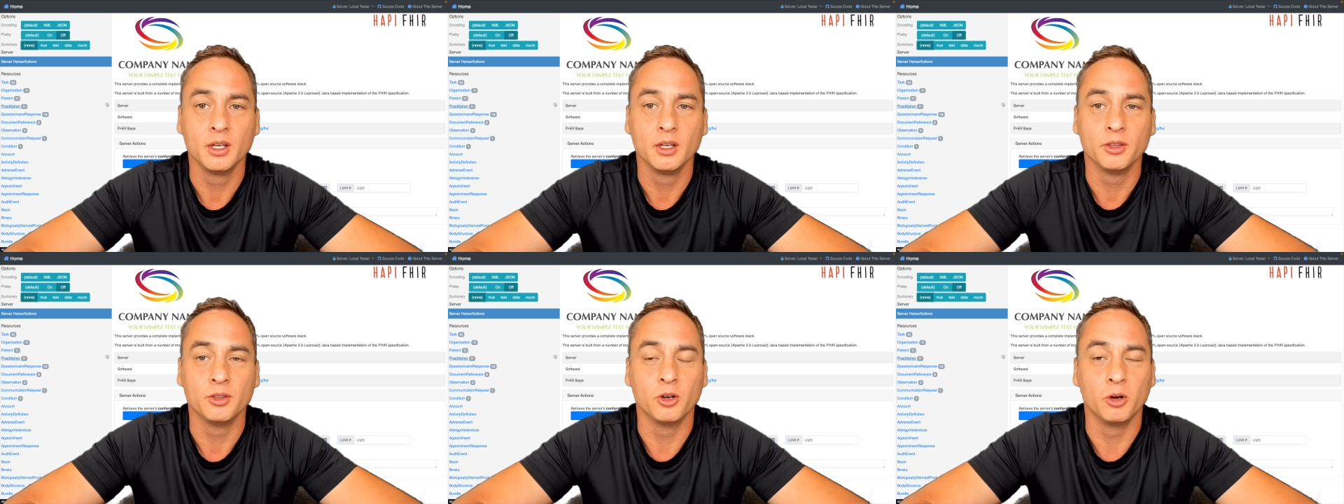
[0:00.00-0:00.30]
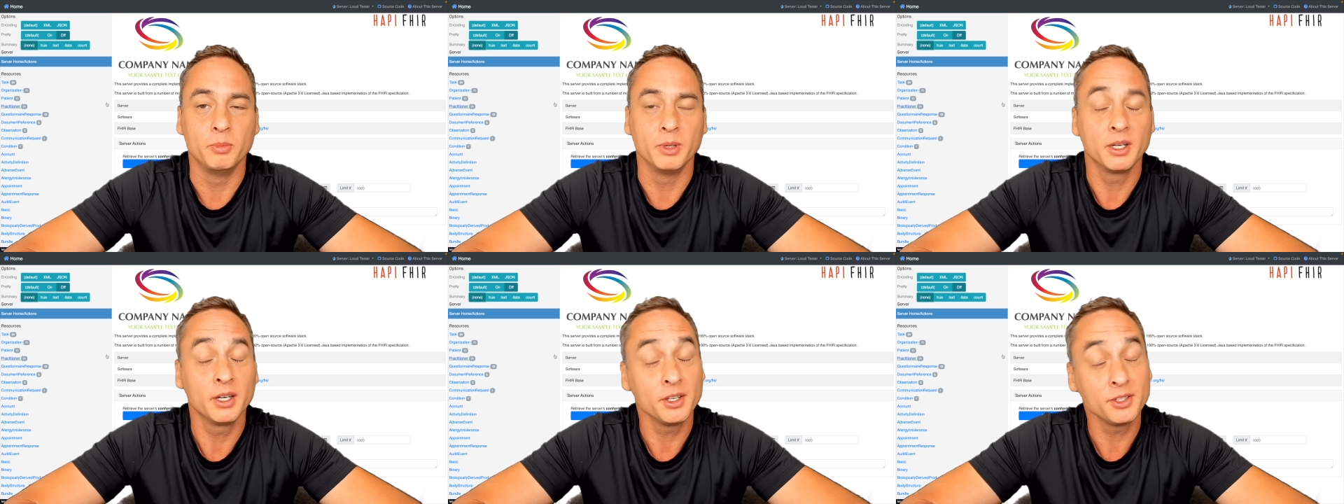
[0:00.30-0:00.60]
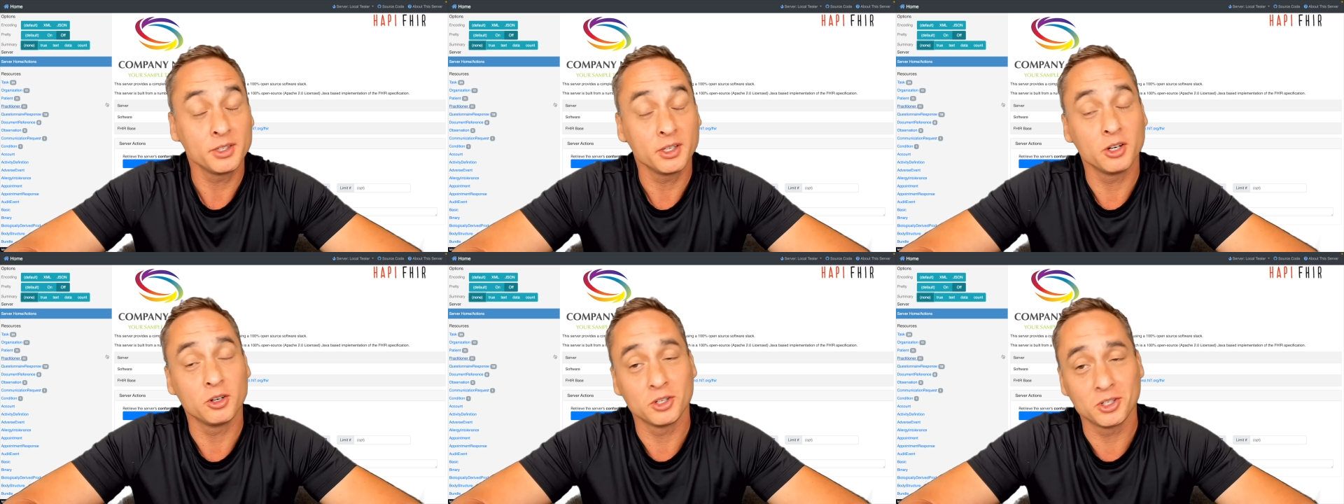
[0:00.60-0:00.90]
though
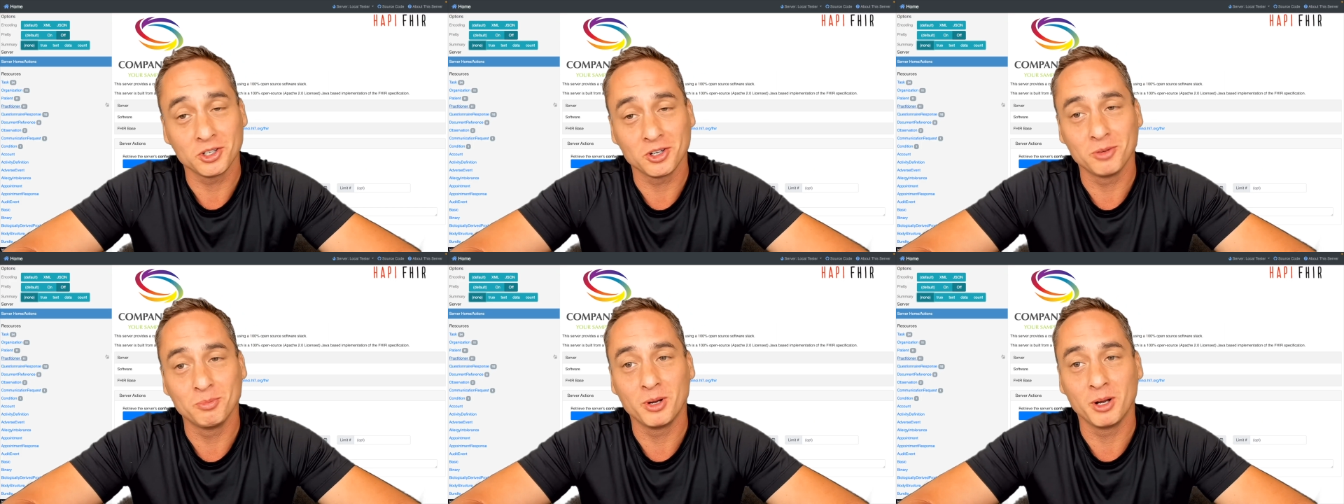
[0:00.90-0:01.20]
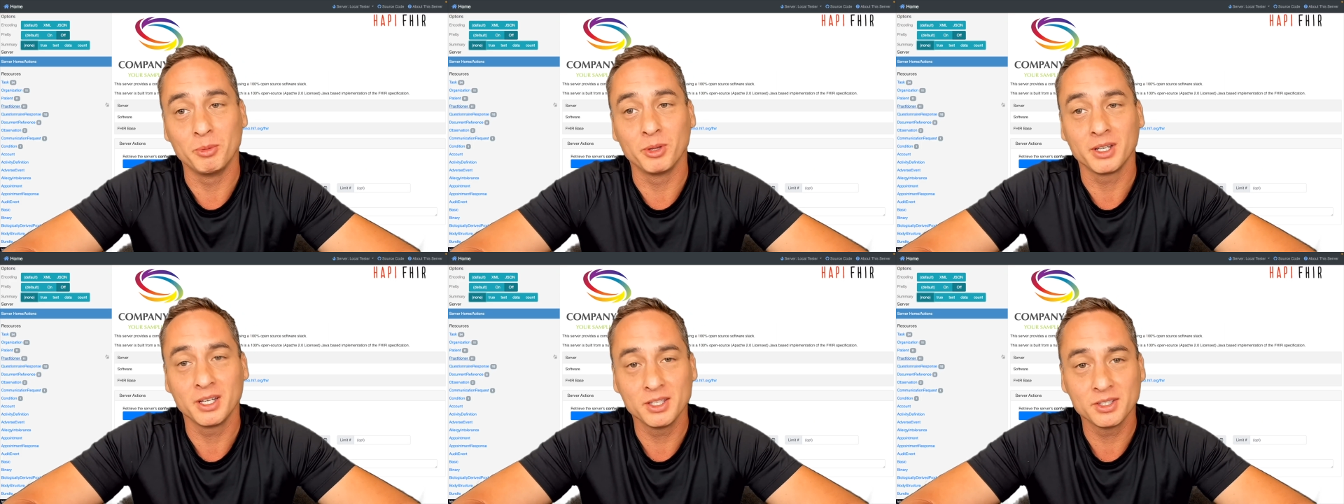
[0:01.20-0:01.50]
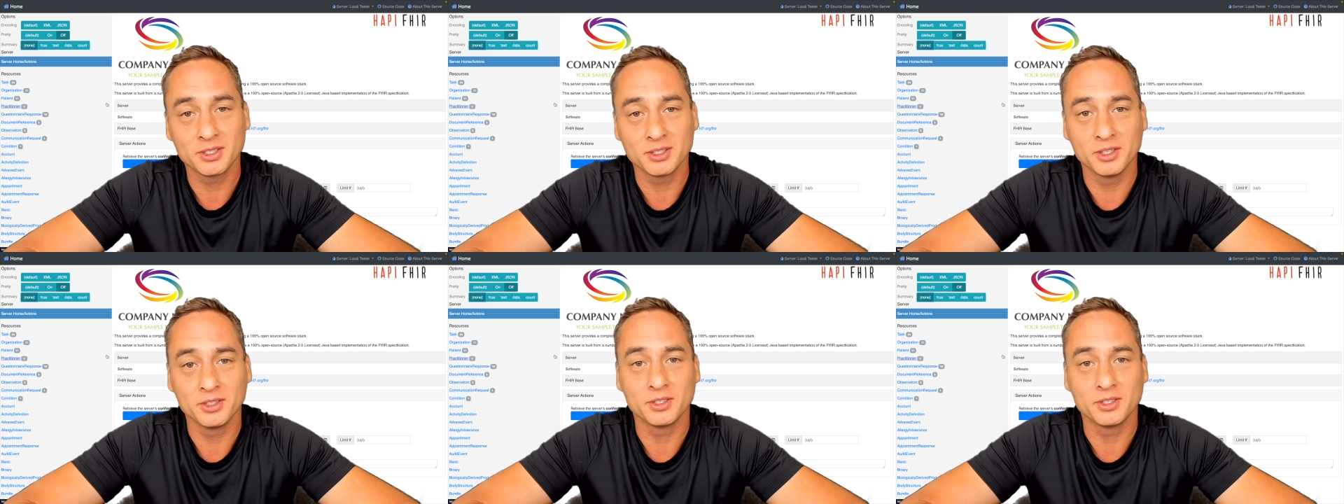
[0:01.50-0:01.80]
because they are shared public
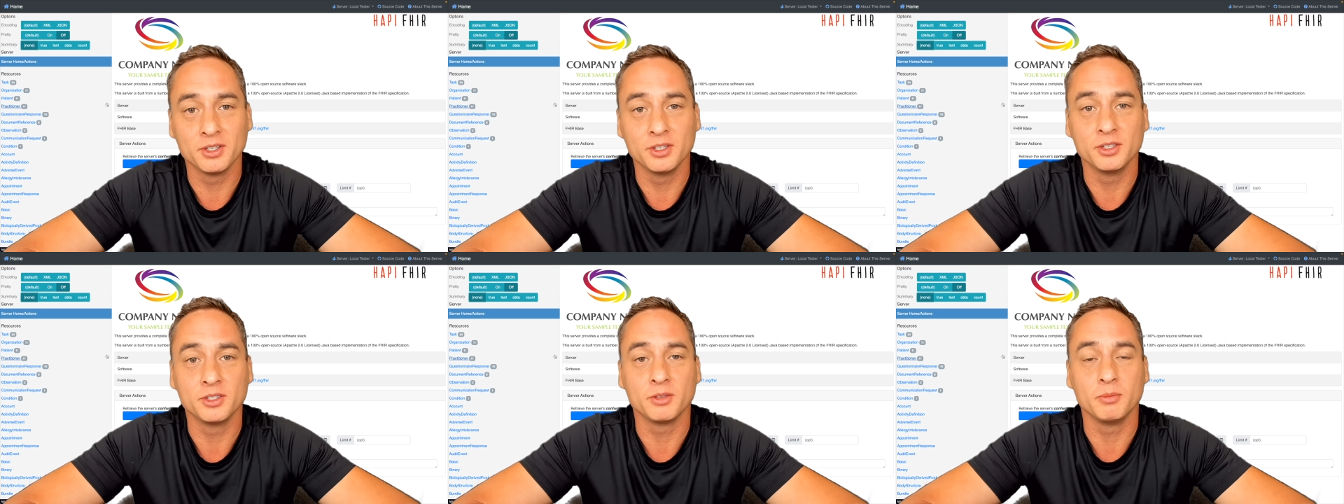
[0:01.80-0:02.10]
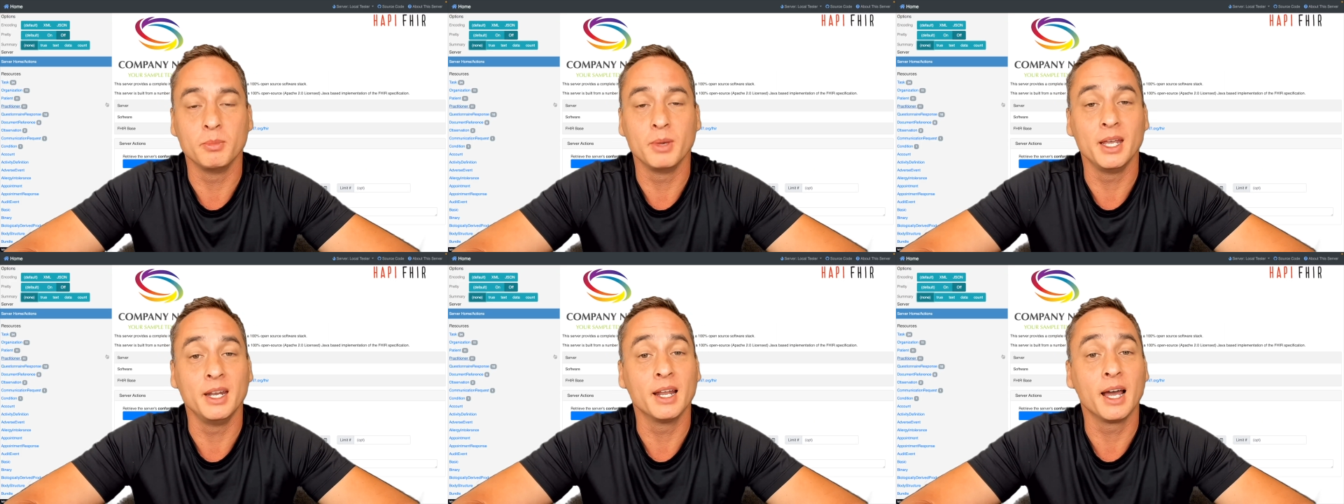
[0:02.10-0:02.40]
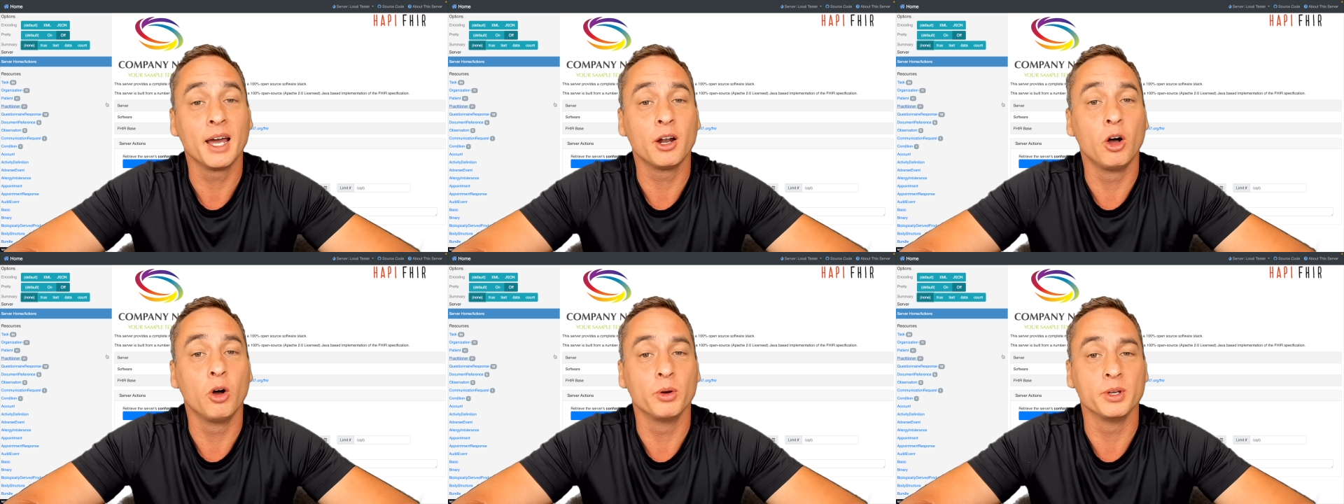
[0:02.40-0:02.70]
instances, may
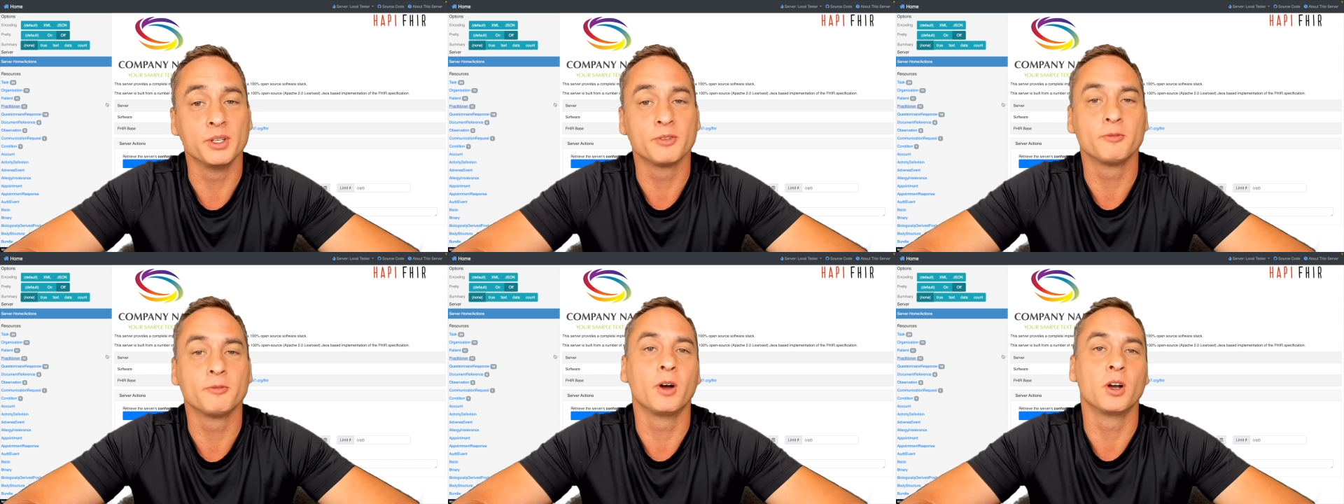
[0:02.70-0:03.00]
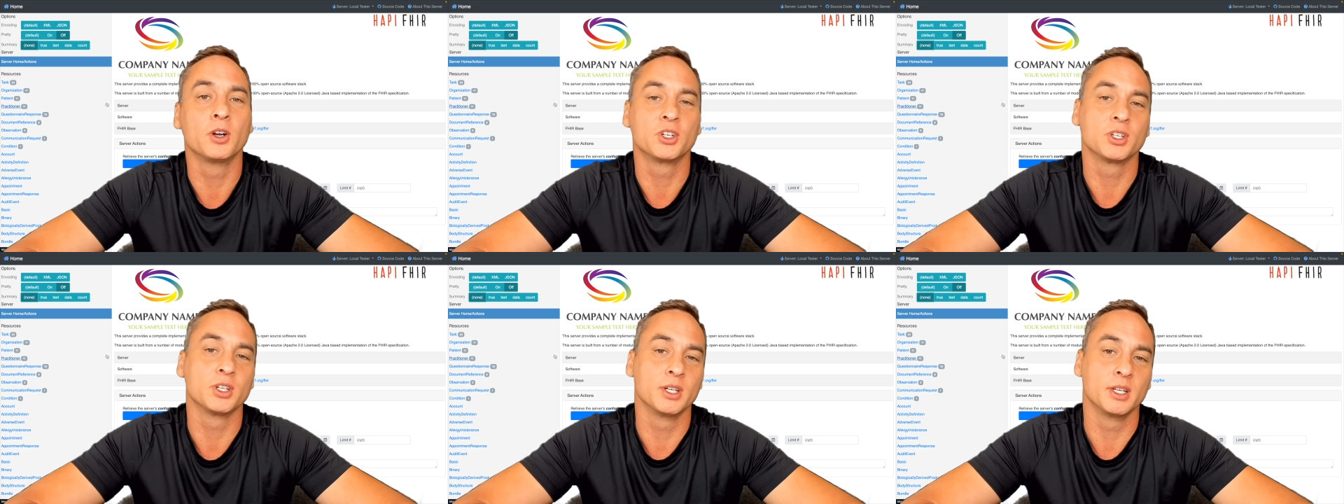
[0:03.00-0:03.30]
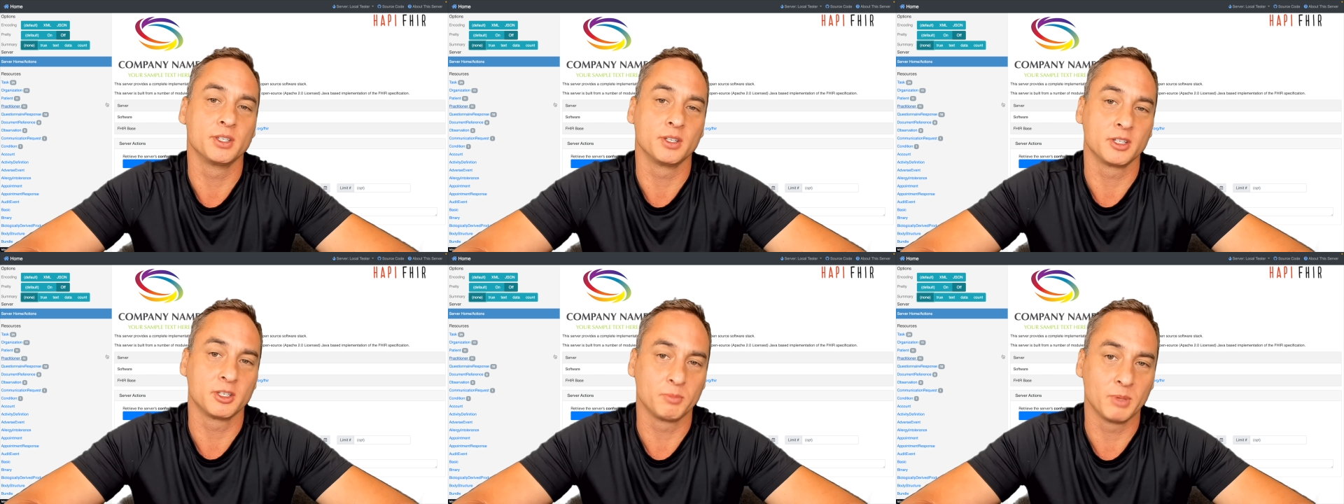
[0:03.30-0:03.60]
not always function
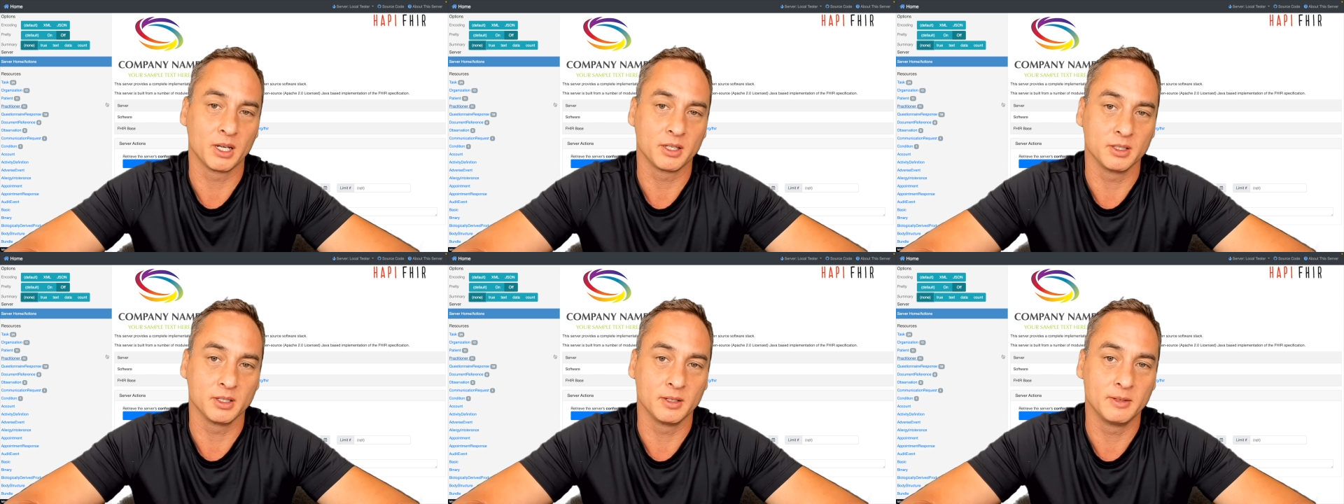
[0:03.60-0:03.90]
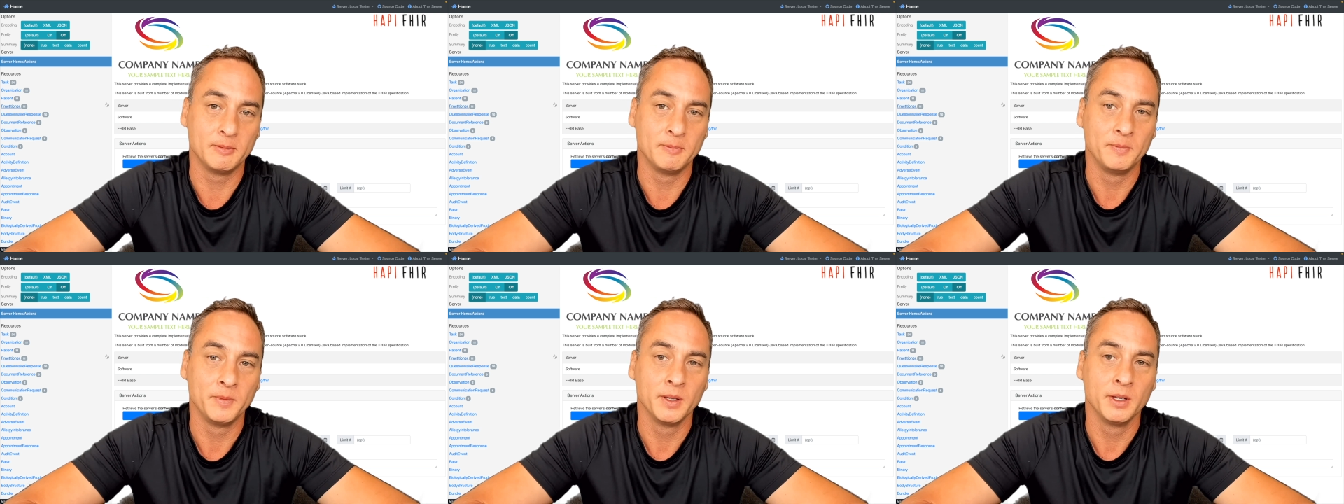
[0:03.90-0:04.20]
as expected.